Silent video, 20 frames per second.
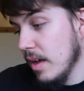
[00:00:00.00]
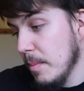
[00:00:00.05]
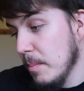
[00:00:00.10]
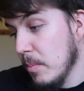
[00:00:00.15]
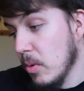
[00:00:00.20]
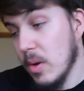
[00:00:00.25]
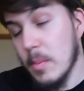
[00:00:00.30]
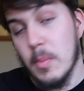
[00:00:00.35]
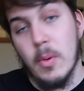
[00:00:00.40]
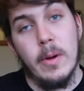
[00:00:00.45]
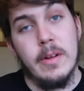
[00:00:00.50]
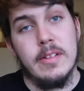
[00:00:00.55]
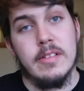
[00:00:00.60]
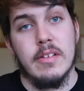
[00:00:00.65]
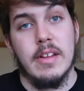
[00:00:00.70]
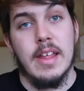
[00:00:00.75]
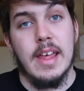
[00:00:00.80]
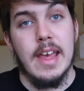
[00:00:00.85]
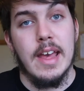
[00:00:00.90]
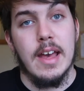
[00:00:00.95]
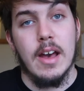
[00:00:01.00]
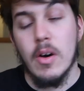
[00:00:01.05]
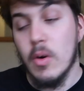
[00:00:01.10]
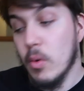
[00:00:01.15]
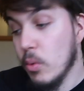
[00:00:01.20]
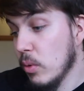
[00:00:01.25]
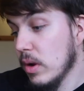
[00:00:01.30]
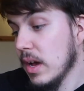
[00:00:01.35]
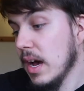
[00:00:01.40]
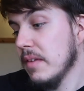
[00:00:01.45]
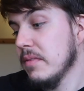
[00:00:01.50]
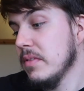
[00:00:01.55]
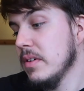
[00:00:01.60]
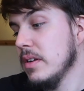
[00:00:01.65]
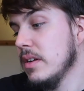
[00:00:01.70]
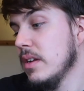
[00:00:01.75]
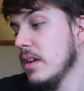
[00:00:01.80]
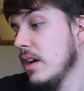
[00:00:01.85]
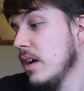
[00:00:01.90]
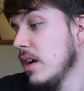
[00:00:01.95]
bullet points on here are all
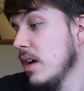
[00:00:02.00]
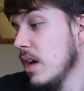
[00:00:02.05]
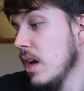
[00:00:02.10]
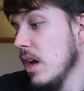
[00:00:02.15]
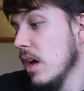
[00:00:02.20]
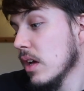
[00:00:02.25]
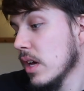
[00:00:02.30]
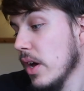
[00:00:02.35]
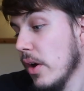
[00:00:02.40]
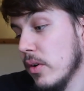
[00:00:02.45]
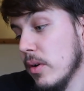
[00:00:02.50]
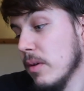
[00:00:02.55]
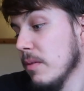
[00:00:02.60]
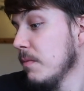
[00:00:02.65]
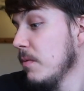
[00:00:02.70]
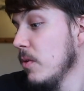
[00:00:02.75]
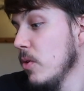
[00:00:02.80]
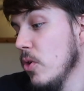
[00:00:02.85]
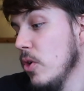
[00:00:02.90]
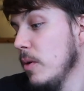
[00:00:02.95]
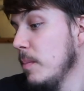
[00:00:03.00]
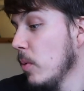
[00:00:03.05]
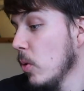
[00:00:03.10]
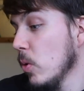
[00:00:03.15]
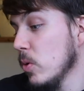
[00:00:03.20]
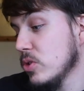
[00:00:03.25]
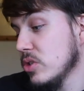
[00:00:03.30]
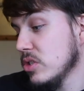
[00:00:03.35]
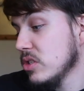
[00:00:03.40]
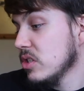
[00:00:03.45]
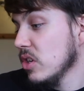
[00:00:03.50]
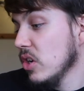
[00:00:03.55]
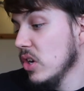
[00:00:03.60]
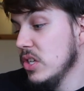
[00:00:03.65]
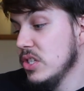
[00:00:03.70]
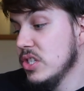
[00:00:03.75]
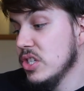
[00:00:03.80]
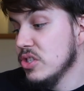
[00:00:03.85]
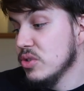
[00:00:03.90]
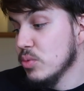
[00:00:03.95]
covered, going off food, portion
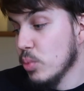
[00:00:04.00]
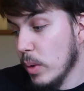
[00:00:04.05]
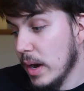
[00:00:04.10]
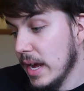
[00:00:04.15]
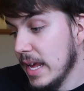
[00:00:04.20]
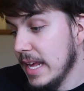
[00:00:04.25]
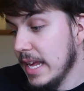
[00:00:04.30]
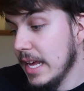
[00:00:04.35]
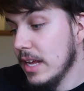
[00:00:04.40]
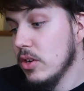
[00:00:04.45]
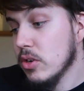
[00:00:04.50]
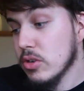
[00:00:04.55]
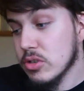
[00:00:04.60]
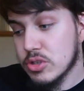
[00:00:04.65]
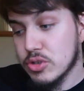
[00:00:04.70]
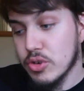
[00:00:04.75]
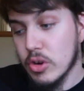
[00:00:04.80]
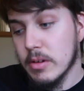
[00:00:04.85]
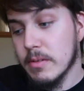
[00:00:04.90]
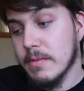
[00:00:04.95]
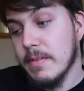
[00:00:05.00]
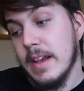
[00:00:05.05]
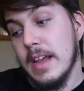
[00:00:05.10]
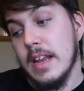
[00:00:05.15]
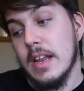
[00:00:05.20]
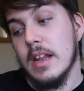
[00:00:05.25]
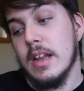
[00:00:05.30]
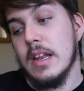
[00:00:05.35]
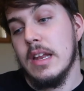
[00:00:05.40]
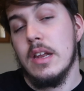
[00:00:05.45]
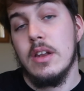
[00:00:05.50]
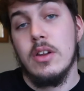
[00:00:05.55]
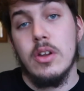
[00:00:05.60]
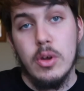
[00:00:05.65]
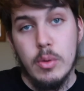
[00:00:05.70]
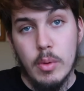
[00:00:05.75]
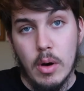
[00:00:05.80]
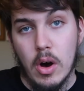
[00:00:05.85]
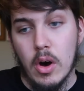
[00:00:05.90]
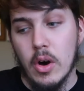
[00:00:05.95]
sizes, weight, not strike feeding,
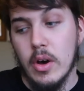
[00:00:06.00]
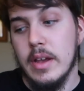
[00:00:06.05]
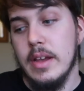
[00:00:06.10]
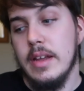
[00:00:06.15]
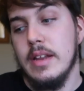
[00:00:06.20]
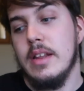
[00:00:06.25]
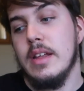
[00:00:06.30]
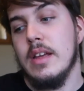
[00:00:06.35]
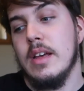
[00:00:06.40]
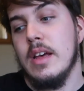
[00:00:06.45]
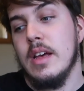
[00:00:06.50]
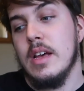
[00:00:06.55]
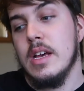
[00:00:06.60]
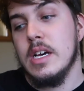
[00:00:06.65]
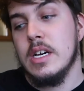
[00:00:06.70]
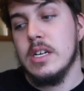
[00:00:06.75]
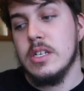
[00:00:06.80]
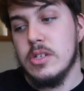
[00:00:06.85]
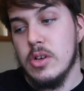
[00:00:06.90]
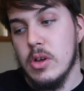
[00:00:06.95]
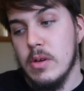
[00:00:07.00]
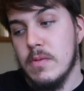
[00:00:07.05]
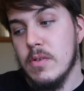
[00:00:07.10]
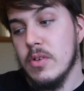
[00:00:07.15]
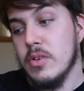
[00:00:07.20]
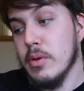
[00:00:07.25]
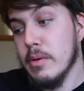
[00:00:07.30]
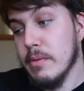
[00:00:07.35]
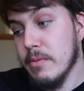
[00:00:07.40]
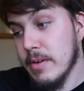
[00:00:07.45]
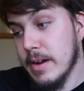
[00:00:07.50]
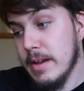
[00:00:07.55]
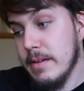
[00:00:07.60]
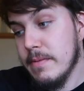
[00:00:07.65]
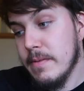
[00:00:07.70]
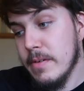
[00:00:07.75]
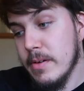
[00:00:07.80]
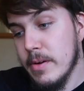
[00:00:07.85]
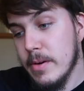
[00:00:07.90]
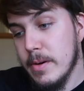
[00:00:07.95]
new hide, two foot to a three
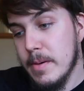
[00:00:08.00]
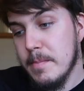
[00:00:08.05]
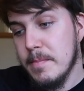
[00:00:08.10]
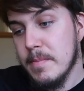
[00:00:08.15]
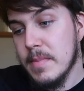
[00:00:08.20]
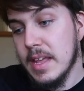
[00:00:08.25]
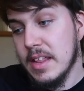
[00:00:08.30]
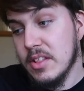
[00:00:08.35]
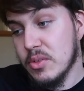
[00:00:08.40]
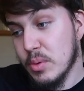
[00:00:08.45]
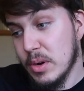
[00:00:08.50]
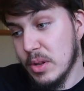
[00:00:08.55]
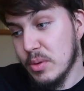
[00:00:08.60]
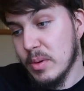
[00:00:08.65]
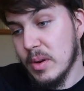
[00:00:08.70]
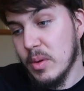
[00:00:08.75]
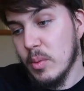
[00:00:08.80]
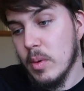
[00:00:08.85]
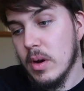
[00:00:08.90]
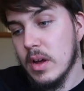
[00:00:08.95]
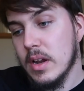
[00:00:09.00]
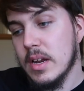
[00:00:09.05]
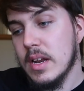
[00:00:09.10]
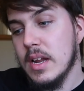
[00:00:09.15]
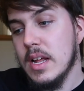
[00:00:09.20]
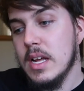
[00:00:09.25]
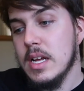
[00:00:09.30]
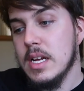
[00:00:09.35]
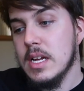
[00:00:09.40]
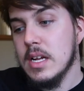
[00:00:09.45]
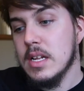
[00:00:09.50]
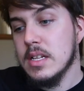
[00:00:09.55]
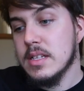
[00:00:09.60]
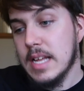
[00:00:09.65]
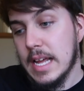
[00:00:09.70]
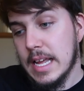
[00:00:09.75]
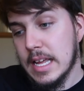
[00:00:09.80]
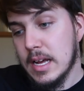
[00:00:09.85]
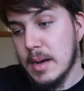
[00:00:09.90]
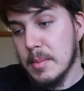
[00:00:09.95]
foot in twenty twenty-one,
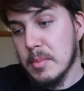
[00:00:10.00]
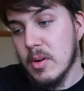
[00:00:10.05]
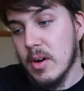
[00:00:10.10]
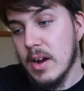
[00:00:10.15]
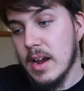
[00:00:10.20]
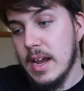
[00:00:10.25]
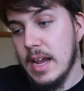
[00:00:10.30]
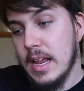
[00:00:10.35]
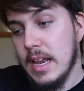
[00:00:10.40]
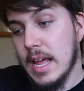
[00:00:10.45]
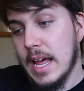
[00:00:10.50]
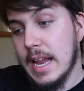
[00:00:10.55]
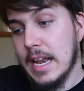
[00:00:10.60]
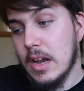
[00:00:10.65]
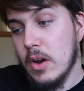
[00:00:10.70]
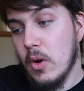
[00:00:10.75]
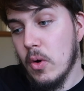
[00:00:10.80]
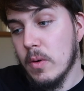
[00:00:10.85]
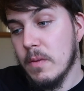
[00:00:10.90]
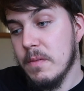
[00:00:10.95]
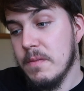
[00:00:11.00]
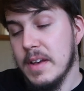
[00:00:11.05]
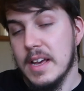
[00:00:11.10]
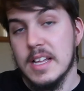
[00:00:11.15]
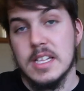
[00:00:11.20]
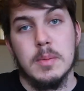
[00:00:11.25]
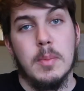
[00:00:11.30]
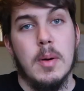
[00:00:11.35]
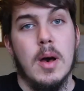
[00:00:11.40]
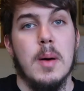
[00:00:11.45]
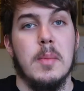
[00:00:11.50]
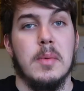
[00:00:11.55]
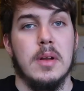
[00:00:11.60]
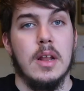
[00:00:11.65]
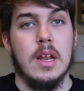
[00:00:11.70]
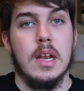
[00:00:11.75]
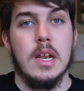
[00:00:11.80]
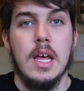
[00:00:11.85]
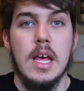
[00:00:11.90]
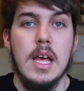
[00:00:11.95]
tank upgrade, and log fixed
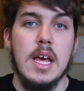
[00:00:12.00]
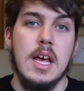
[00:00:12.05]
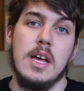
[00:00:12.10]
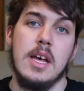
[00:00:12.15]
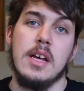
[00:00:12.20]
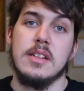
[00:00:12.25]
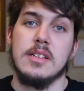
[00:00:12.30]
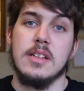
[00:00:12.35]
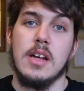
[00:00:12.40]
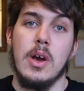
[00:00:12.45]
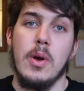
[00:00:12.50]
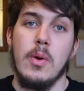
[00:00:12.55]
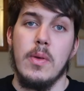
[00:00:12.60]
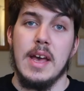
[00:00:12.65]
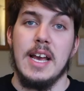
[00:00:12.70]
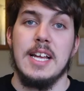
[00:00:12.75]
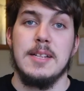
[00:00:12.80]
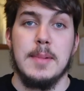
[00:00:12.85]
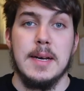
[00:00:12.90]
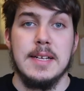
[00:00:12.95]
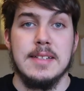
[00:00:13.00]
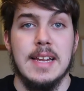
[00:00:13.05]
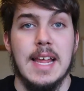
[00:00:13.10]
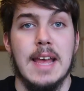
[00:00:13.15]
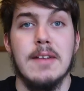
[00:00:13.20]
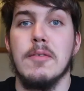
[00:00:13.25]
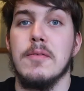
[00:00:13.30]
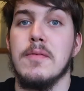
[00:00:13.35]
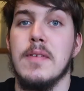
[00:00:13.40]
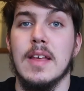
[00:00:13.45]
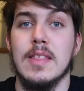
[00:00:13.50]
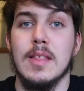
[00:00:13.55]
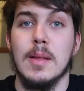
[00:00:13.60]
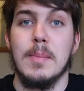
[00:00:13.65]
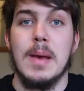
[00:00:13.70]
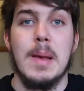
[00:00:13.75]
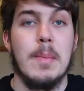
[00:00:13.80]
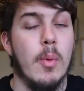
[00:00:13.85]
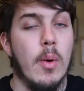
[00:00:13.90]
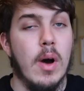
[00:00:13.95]
permanent. So that is basically everything that
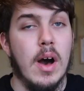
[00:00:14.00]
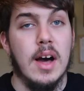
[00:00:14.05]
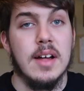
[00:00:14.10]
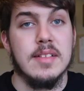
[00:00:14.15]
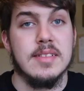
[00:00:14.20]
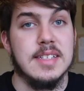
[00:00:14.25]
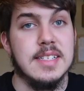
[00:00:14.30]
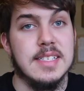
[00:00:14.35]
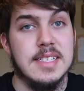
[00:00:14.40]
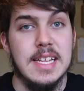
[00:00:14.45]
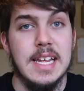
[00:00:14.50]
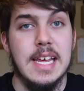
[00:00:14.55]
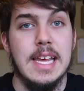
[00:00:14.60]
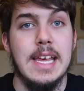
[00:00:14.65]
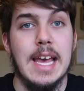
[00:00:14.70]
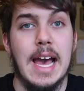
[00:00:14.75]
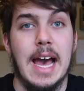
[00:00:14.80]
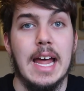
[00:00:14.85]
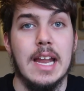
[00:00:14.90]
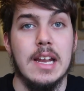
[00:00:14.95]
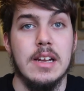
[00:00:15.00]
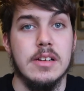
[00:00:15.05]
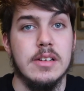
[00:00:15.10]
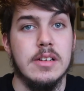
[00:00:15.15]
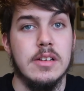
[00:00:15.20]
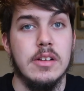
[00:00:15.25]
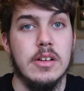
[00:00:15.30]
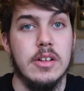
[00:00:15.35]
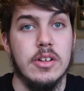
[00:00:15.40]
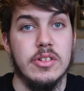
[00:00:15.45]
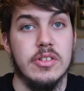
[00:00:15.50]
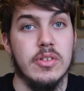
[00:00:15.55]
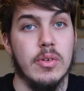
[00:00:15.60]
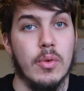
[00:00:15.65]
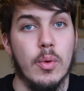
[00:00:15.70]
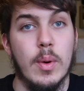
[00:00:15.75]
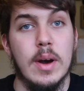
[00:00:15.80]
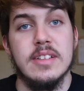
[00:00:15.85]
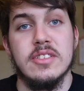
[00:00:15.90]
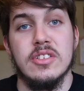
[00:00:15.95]
people asked to see and sort
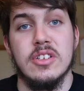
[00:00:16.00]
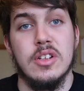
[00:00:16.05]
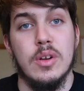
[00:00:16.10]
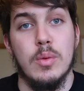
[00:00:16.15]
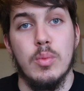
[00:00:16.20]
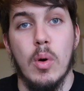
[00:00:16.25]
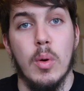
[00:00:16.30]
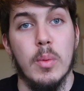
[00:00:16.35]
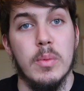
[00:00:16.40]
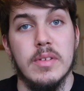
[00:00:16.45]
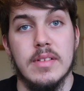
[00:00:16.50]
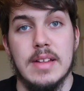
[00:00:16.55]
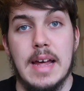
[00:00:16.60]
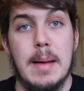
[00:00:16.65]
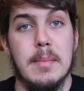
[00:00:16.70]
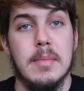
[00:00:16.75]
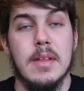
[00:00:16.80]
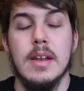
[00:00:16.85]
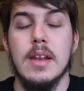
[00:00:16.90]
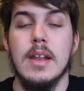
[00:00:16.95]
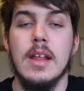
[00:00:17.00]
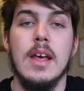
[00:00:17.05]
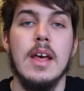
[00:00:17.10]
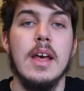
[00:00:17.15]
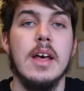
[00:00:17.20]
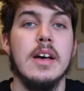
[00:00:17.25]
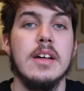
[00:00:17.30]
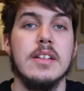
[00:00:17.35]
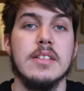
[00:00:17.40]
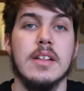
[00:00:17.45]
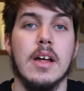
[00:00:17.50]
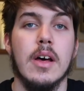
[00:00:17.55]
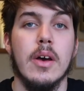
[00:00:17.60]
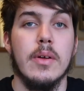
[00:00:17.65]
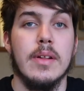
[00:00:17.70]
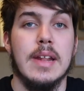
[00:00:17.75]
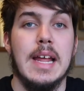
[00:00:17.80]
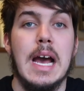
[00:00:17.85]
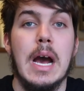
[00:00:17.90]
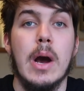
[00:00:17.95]
of questioned what was happening,
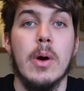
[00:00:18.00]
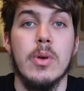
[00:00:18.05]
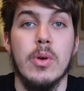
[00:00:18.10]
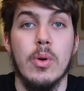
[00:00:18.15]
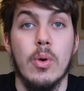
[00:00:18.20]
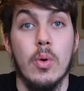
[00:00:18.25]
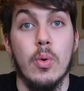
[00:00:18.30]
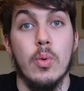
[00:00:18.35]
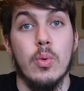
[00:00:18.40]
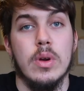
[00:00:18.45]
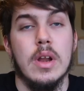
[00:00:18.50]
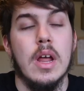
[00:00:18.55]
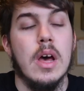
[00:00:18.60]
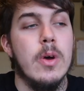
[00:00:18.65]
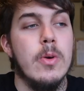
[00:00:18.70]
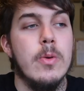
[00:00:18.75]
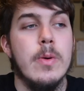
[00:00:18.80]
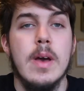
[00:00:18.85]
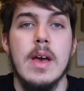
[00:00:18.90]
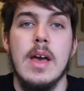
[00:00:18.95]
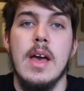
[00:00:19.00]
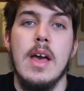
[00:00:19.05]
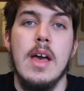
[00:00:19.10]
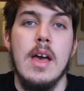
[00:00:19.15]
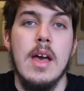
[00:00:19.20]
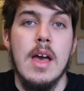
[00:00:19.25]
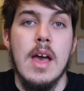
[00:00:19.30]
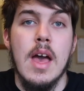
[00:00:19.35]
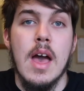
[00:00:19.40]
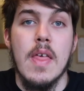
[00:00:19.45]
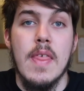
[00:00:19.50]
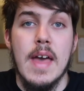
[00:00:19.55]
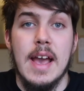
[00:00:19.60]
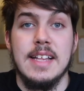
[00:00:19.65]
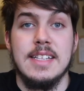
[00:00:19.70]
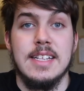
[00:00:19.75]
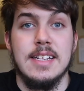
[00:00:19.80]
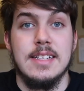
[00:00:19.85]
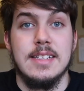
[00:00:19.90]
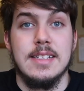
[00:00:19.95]
so now you all know. That
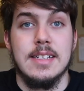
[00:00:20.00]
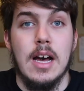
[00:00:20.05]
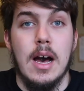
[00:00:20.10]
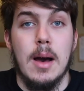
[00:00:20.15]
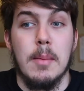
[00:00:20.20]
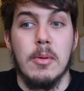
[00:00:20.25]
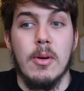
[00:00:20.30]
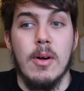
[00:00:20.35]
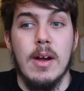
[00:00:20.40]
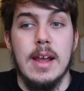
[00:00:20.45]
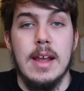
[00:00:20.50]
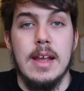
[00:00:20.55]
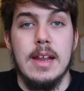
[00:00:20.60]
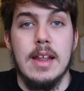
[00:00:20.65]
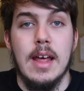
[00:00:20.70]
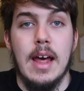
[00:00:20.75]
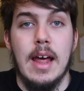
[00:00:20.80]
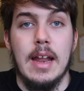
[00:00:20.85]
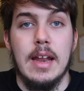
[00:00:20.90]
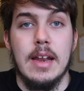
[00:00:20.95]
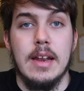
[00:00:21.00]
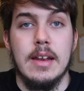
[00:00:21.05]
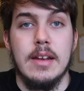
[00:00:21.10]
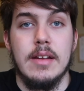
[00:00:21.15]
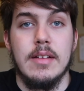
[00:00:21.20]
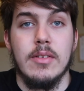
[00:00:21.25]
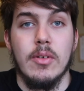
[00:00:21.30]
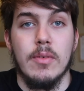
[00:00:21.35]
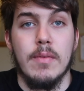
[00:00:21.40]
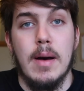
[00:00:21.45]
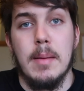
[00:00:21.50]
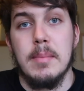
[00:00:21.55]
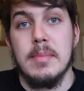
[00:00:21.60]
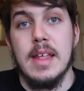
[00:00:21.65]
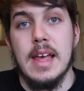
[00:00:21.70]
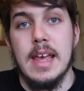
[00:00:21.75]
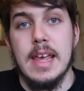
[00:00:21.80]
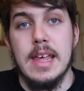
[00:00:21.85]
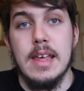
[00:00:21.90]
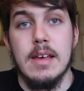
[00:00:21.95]
is his upgrade and sort of
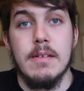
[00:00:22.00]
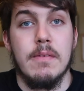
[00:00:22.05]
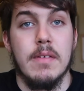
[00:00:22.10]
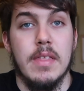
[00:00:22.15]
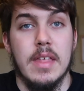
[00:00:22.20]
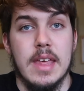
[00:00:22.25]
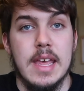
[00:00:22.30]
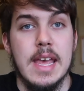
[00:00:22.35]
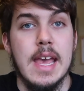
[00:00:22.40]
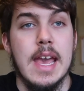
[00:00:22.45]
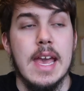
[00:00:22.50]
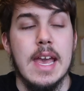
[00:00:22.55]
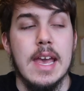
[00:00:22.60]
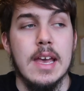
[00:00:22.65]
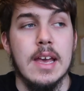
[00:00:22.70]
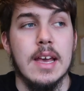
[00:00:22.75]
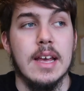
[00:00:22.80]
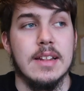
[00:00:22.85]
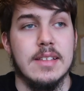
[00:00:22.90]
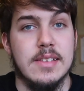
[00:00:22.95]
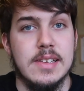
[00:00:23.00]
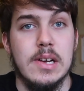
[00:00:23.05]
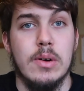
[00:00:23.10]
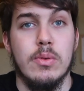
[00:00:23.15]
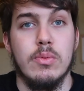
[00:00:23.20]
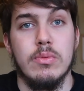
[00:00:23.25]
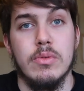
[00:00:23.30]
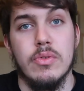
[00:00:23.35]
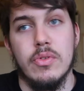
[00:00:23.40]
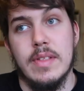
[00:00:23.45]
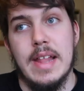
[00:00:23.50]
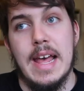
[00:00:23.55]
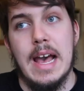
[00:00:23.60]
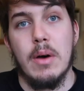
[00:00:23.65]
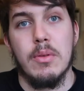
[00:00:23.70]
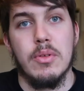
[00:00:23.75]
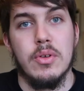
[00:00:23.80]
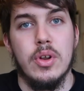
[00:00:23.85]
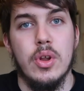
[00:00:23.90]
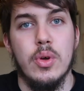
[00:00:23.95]
update for the year until
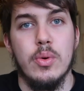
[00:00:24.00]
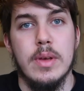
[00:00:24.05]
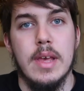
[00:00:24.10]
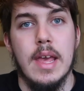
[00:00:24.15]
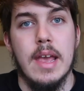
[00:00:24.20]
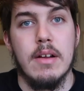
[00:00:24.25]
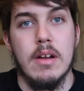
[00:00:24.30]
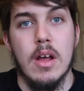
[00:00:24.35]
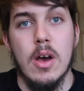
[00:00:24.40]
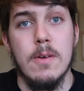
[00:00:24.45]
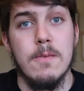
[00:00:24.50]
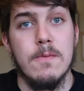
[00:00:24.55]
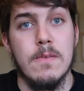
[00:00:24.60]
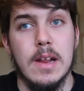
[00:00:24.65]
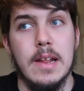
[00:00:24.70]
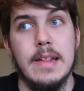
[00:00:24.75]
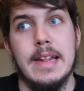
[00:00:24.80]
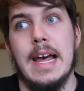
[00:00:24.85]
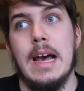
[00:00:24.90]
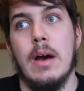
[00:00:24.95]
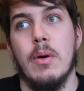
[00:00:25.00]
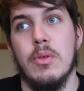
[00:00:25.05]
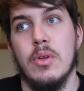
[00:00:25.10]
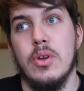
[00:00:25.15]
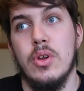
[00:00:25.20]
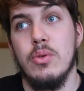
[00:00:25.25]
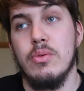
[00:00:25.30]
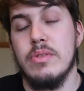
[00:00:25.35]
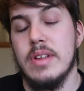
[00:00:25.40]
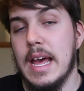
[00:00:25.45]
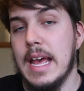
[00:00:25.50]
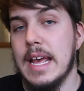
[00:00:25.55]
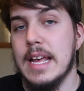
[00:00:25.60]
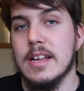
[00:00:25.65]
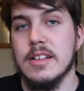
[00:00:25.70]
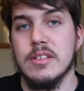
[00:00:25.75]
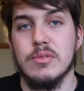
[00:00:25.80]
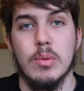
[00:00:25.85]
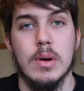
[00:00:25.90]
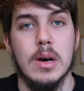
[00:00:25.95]
now the new year, and hopefully now the new
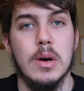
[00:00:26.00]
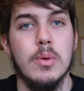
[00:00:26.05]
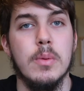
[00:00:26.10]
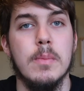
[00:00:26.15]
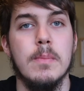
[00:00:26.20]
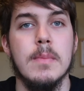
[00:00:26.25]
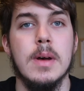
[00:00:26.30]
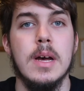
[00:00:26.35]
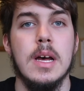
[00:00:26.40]
tank as well.